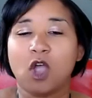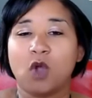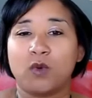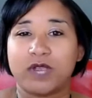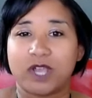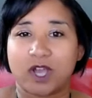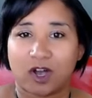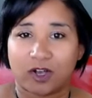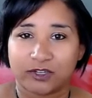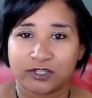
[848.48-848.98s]

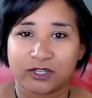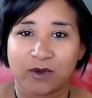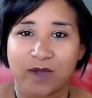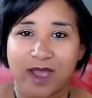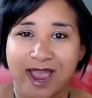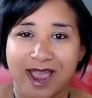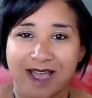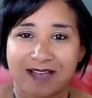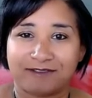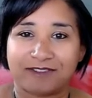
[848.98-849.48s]
We also
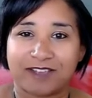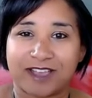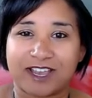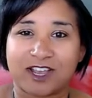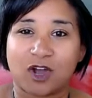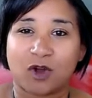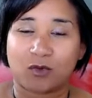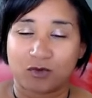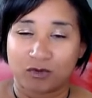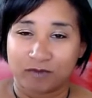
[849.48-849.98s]
have
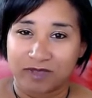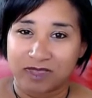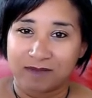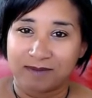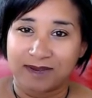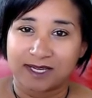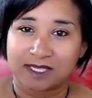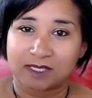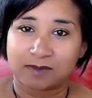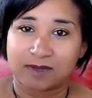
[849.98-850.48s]
like a room in the
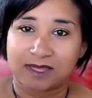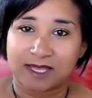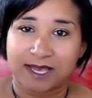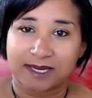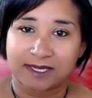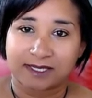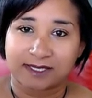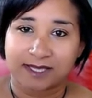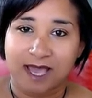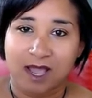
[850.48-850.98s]
basement
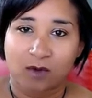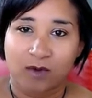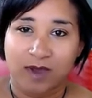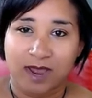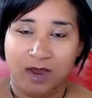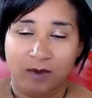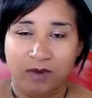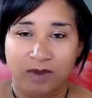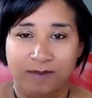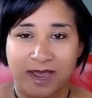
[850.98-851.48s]
that is that
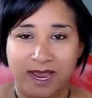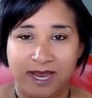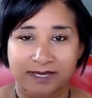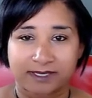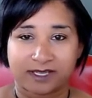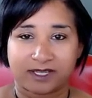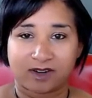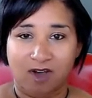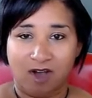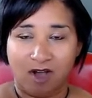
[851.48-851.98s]
way. We
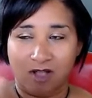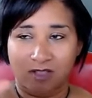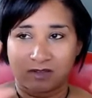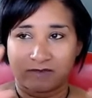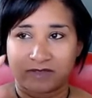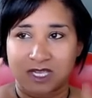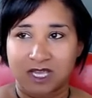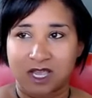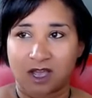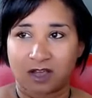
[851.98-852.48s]
painted all
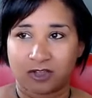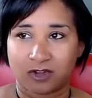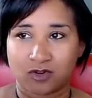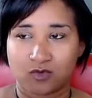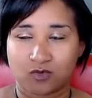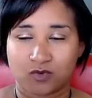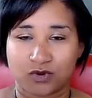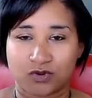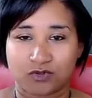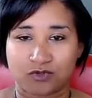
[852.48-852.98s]
of the
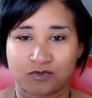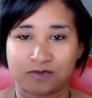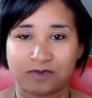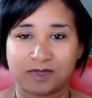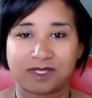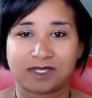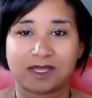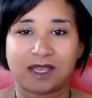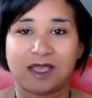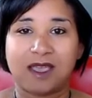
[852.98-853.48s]
other
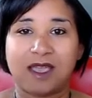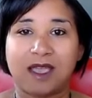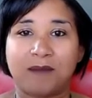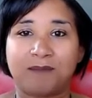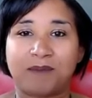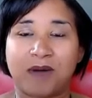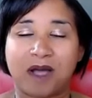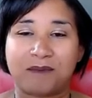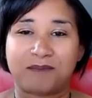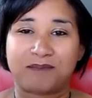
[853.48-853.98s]
rooms.
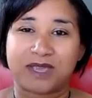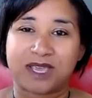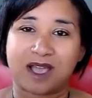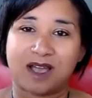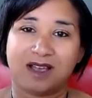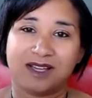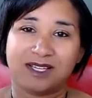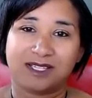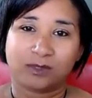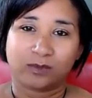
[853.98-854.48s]
But
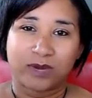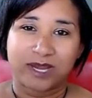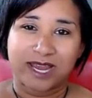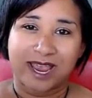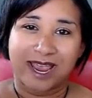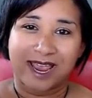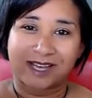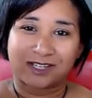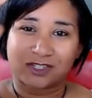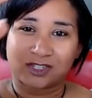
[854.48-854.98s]
because we
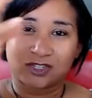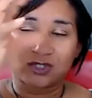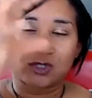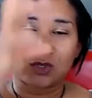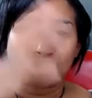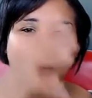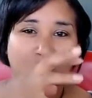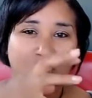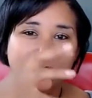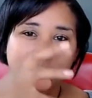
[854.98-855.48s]
had
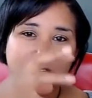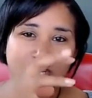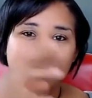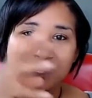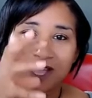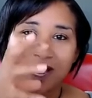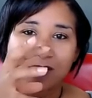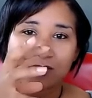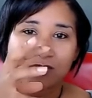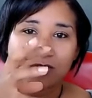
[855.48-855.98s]
storage in
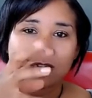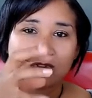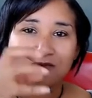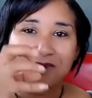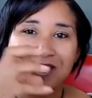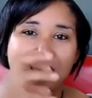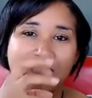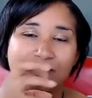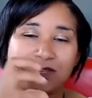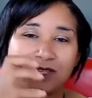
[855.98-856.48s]
that room,
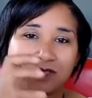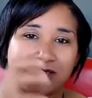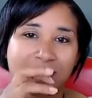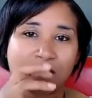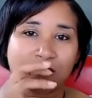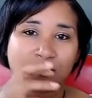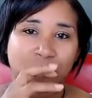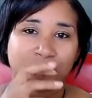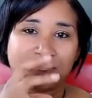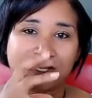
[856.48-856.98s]
now that
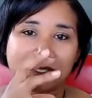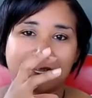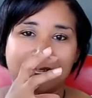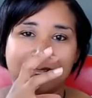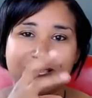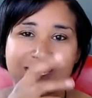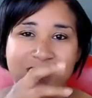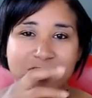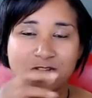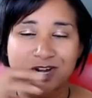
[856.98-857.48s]
that room is
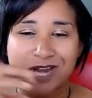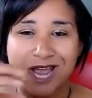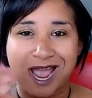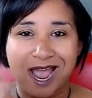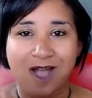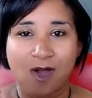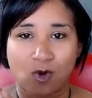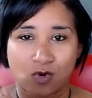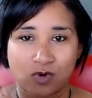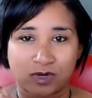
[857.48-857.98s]
cleared
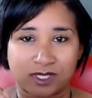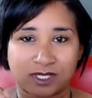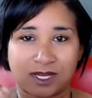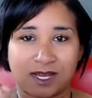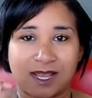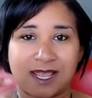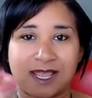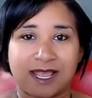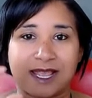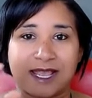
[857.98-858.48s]
out,
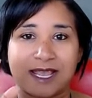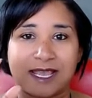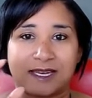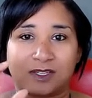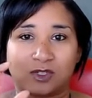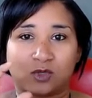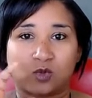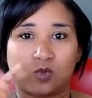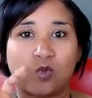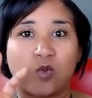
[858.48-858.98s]
it
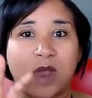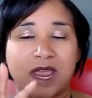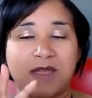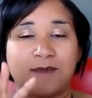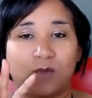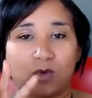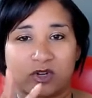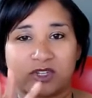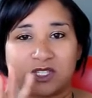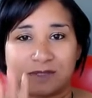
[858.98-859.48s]
is way
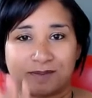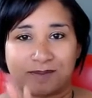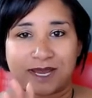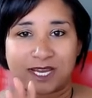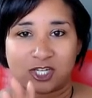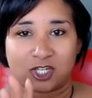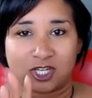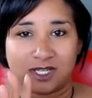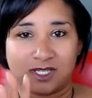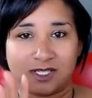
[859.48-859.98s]
more
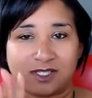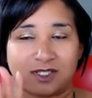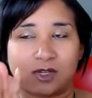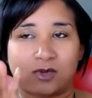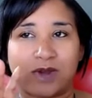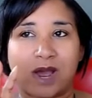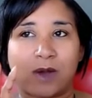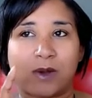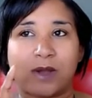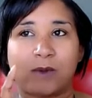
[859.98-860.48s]
spacious. So
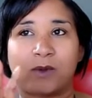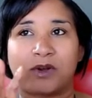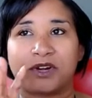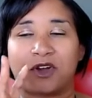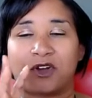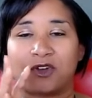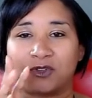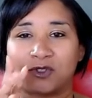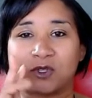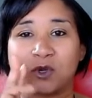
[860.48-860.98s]
now I want
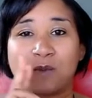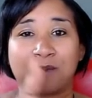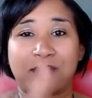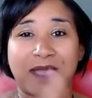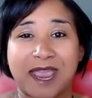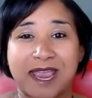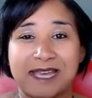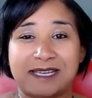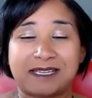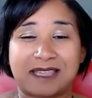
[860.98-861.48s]
to also
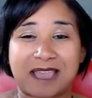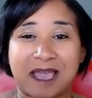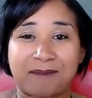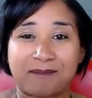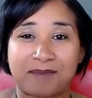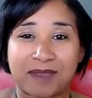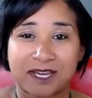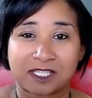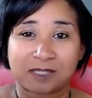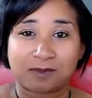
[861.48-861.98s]
paint
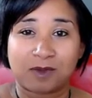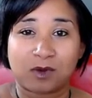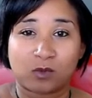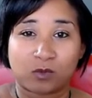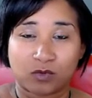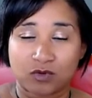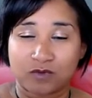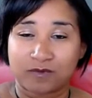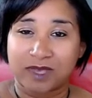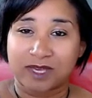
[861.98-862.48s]
that
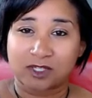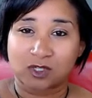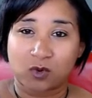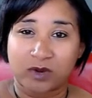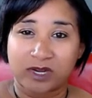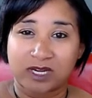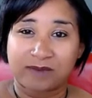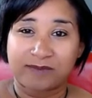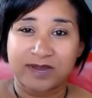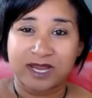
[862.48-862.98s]
basement room that's
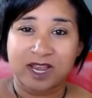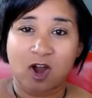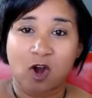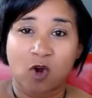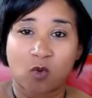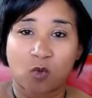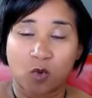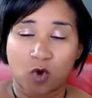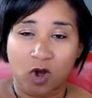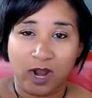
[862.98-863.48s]
going to be
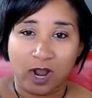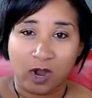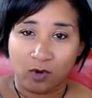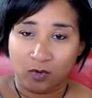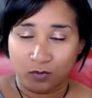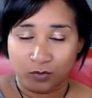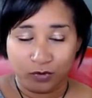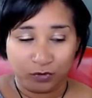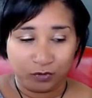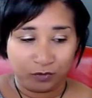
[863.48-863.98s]
our
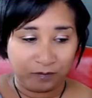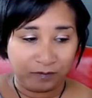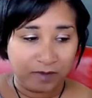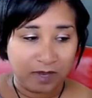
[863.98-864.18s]
workout room.